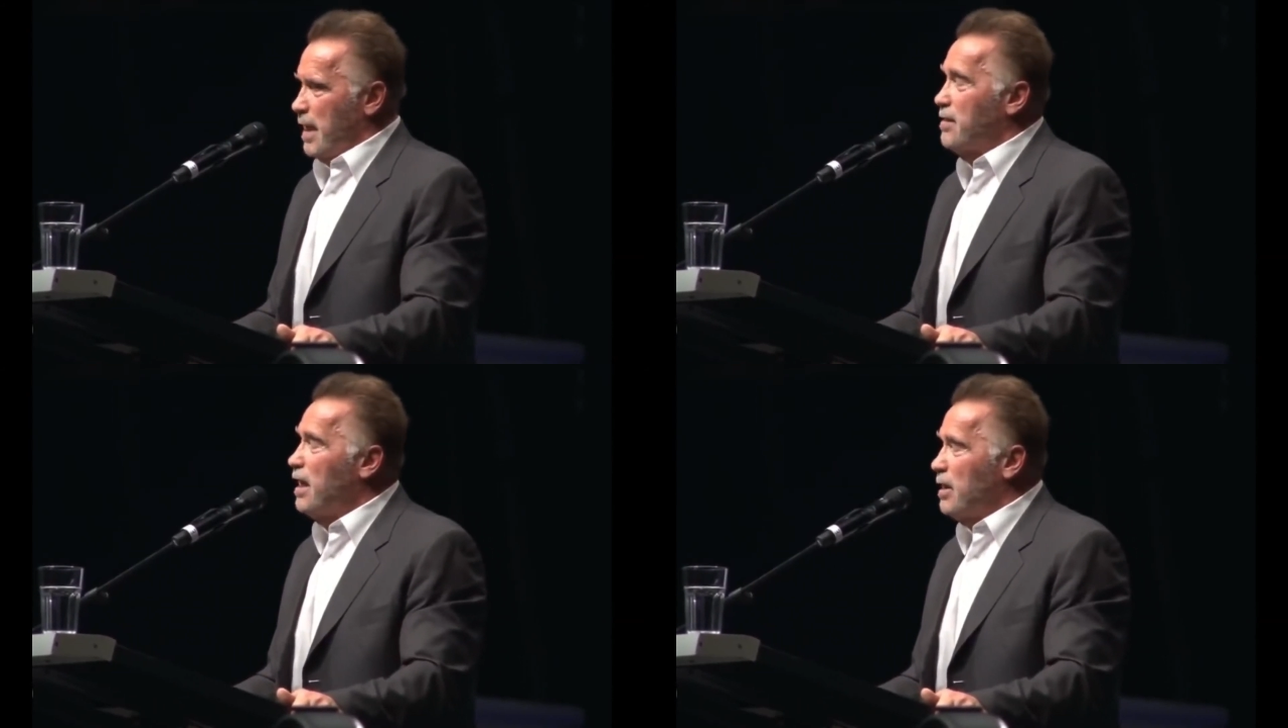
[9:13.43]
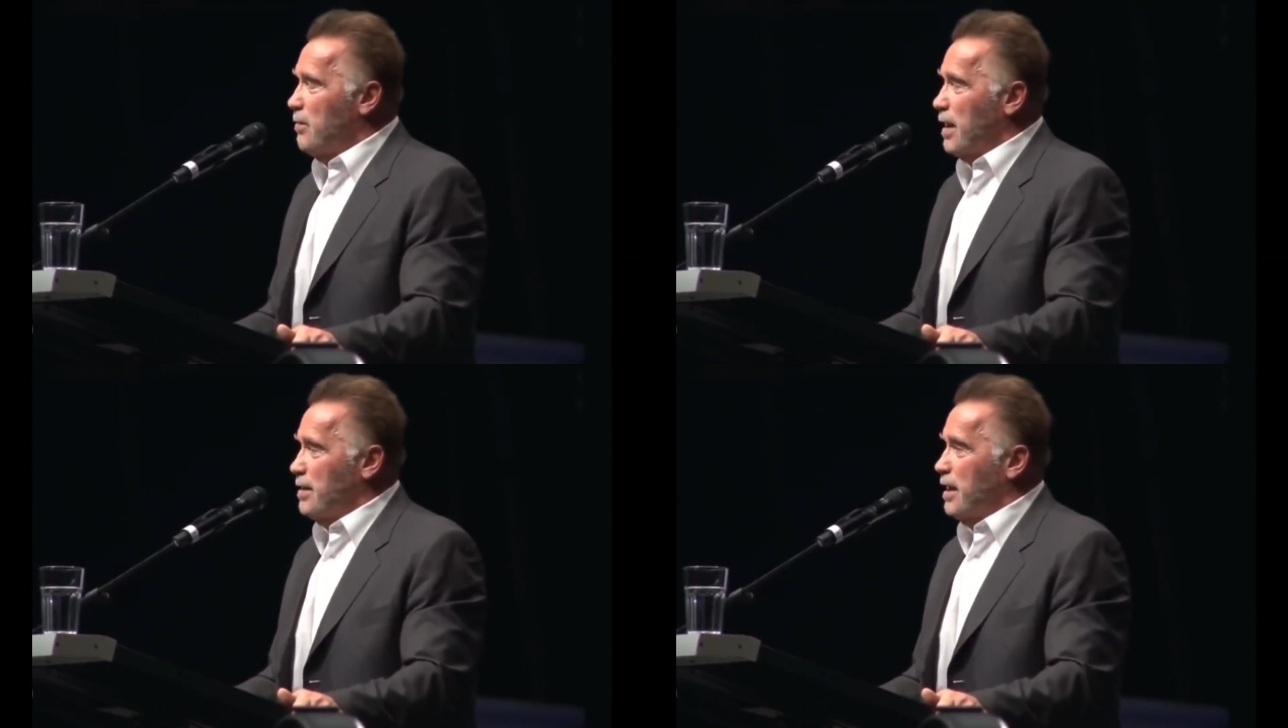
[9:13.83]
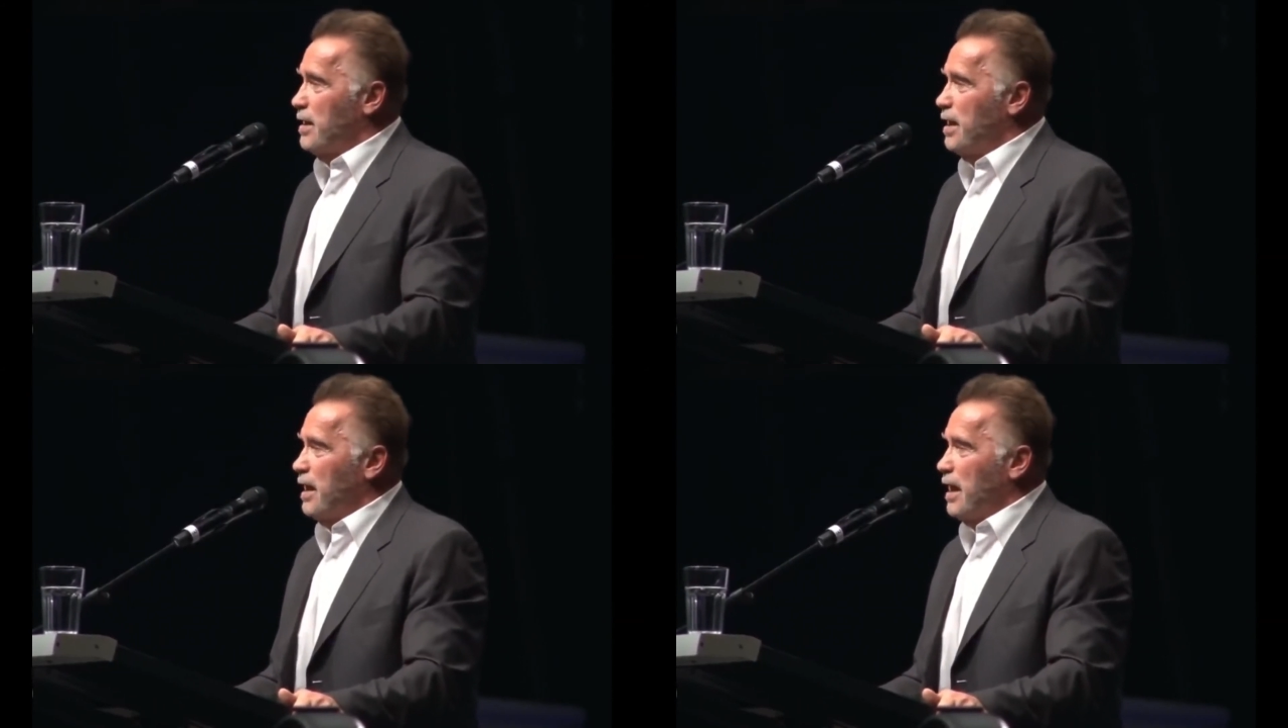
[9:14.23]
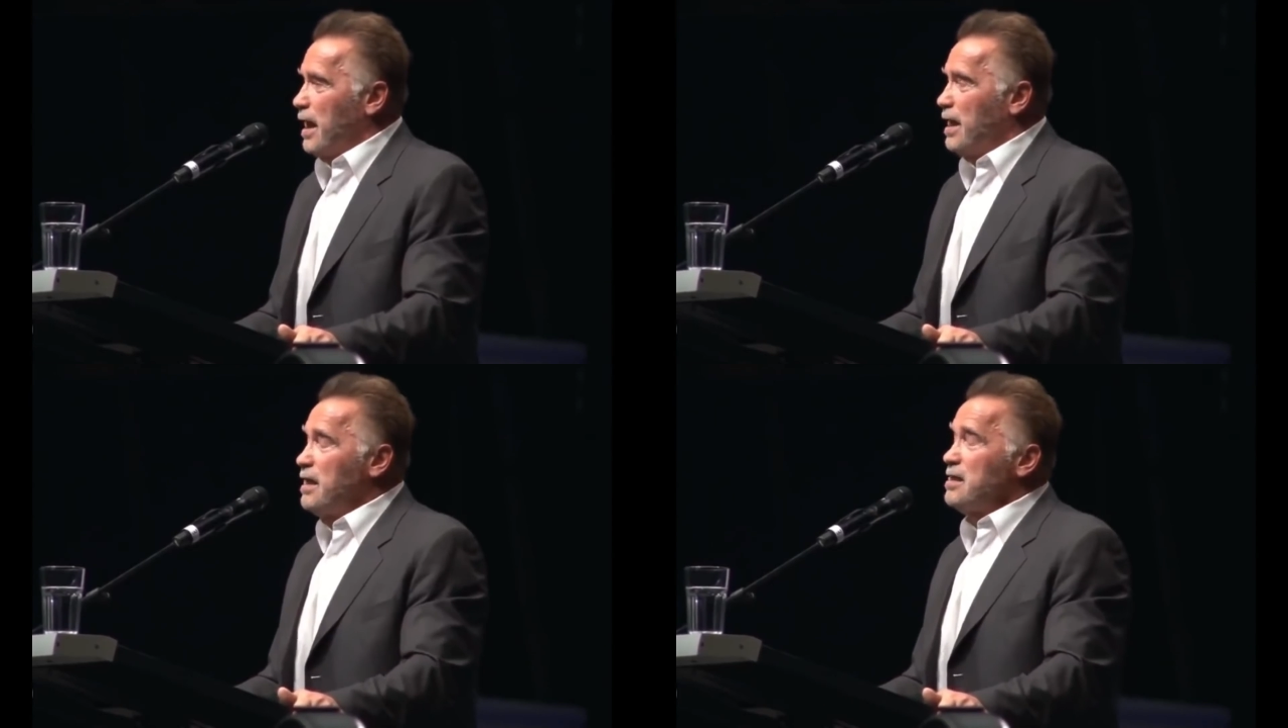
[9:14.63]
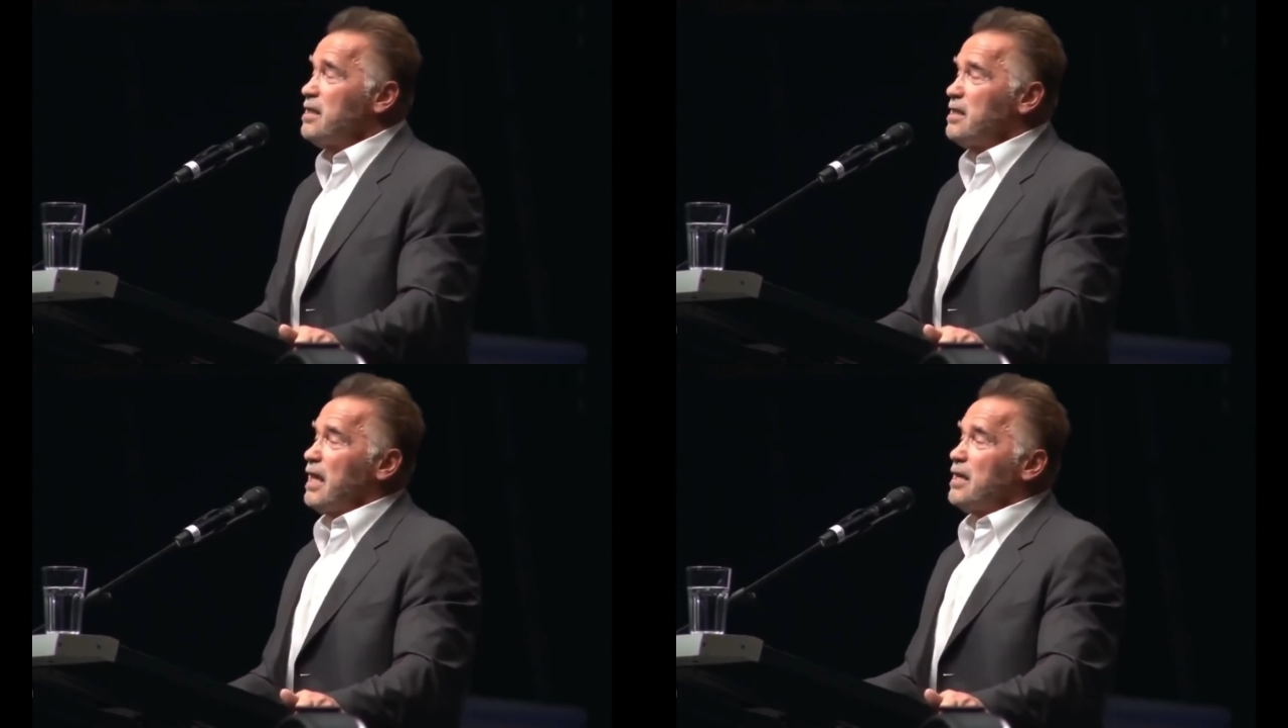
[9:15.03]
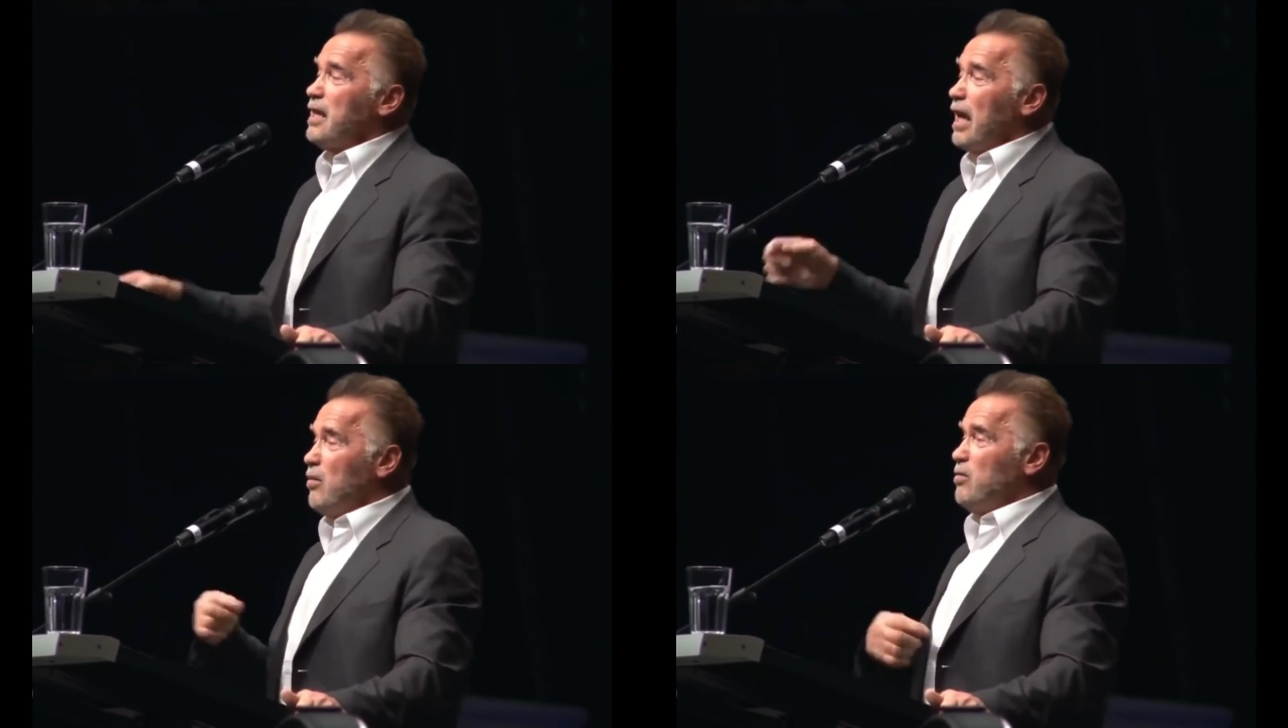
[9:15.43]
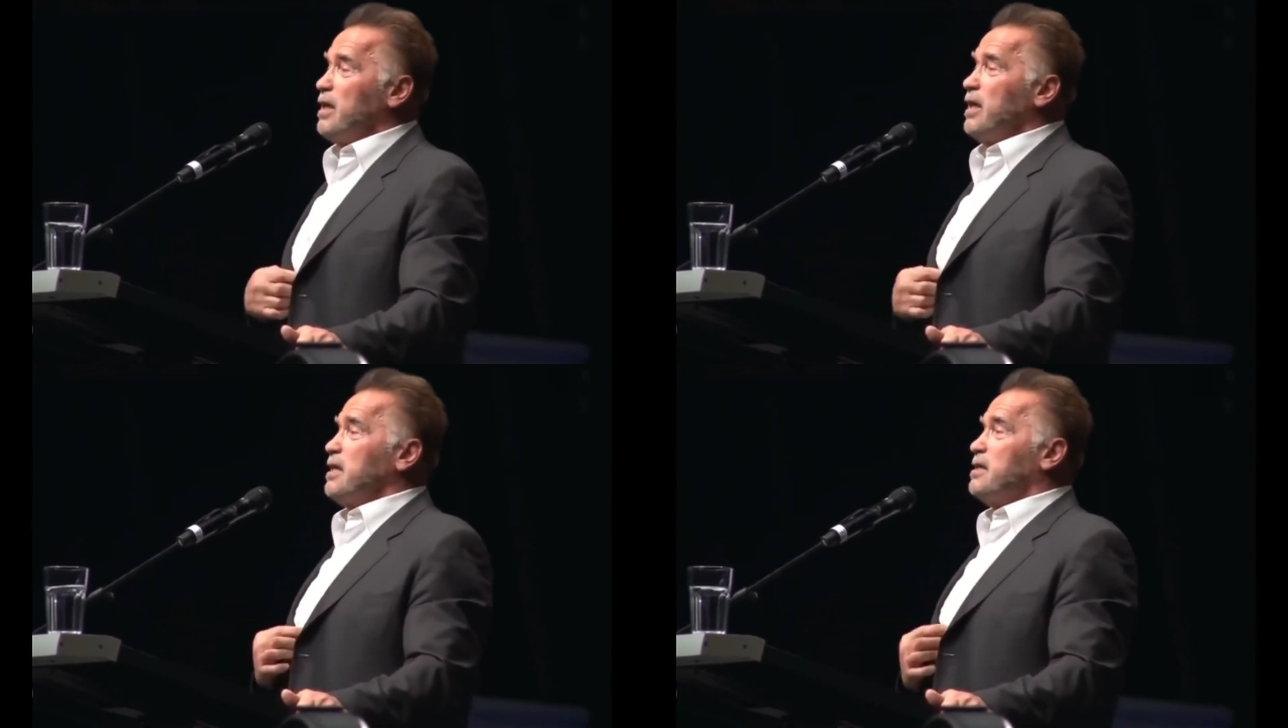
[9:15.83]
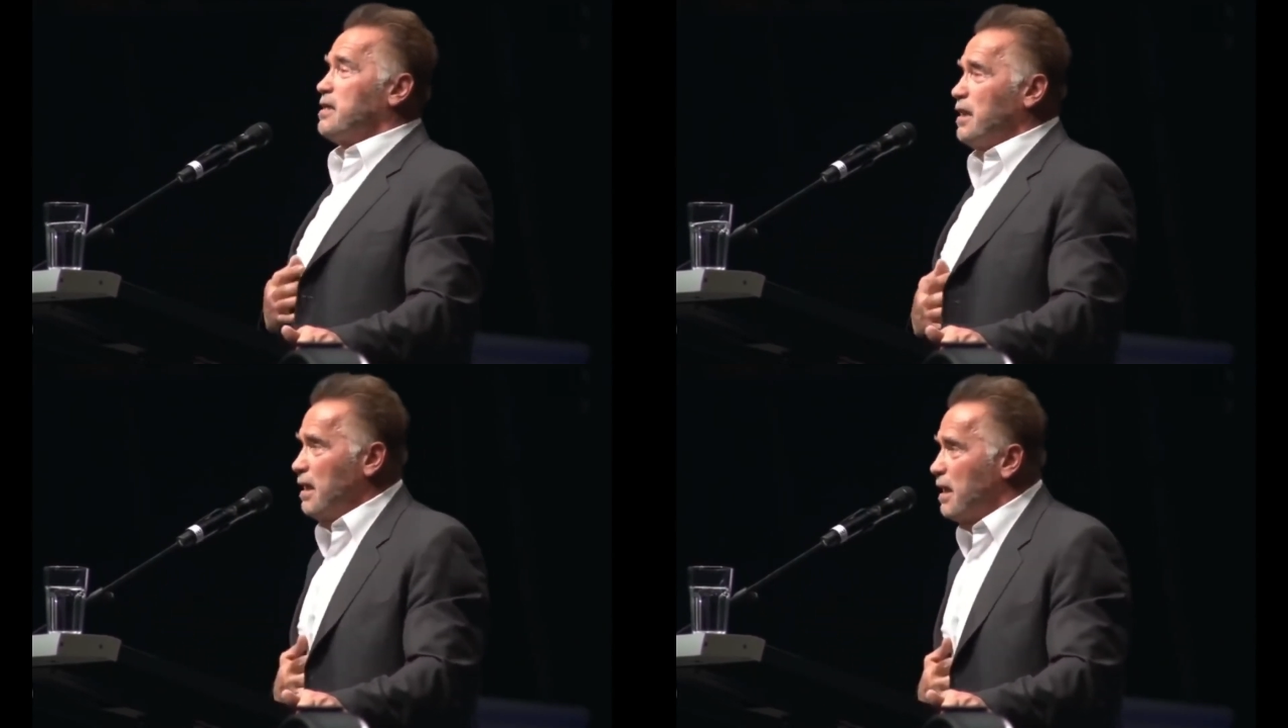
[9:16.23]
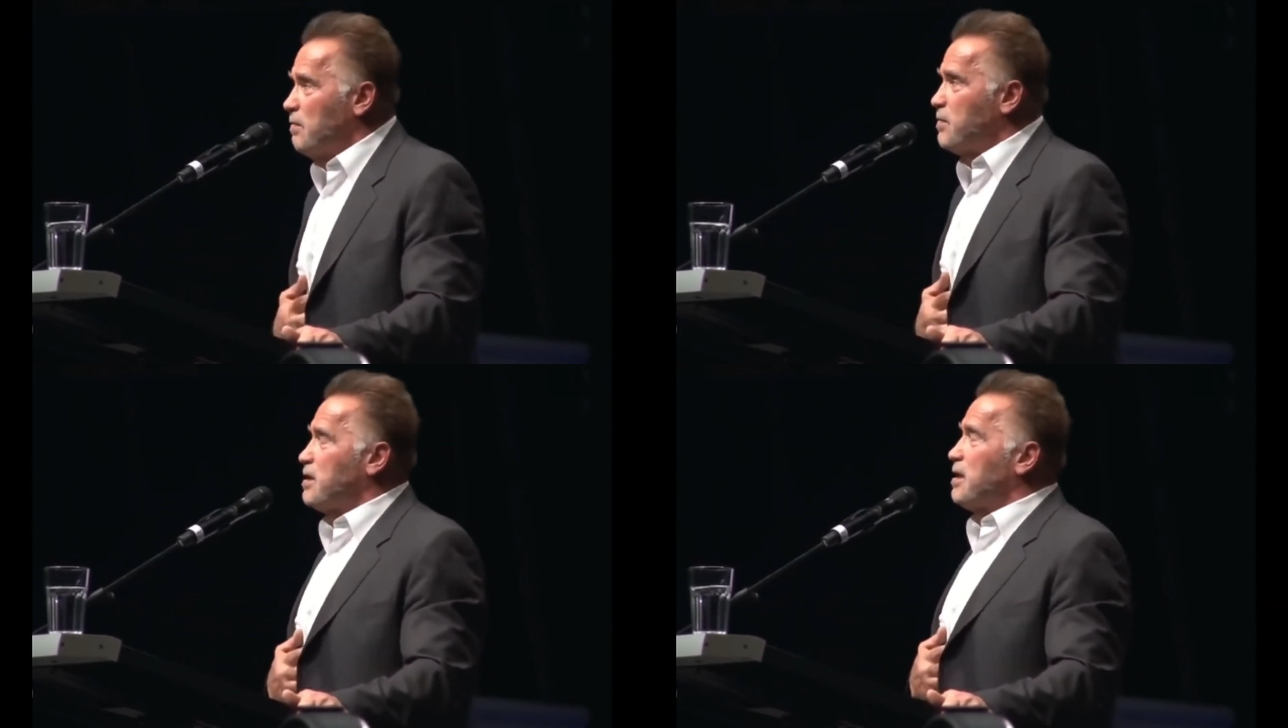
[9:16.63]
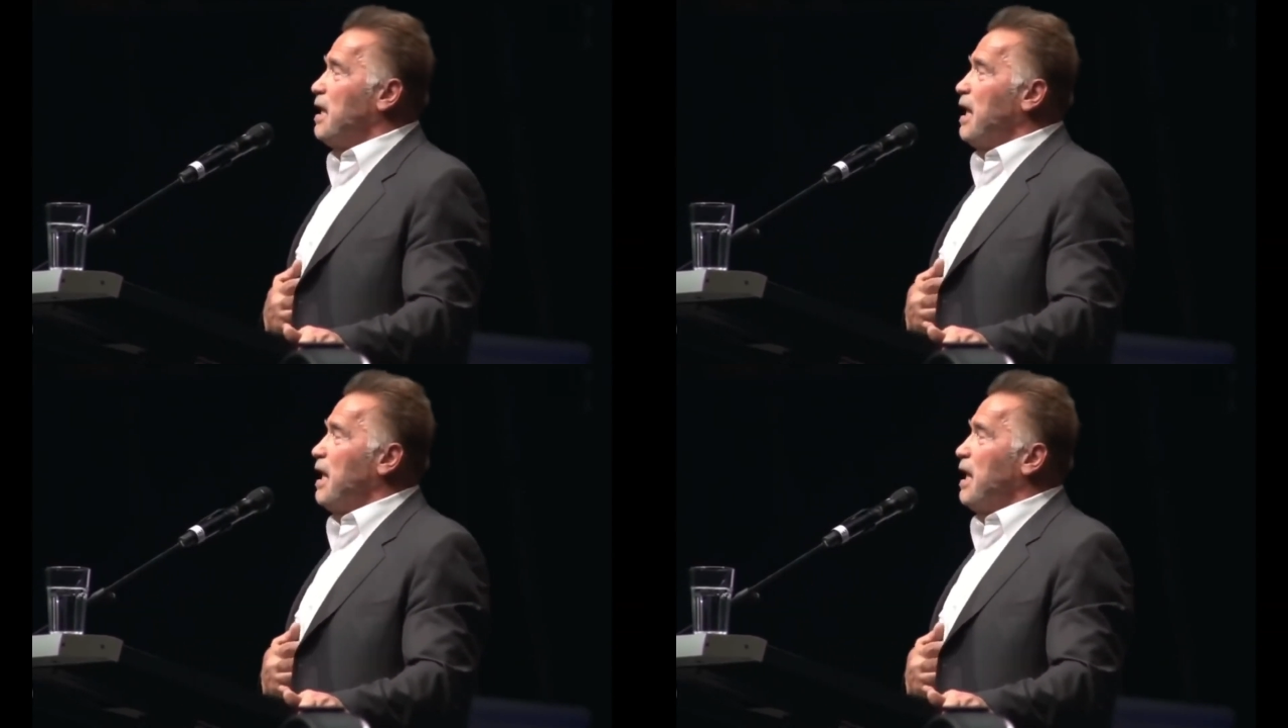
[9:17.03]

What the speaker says: Now think about that. He doesn't start counting his sit-ups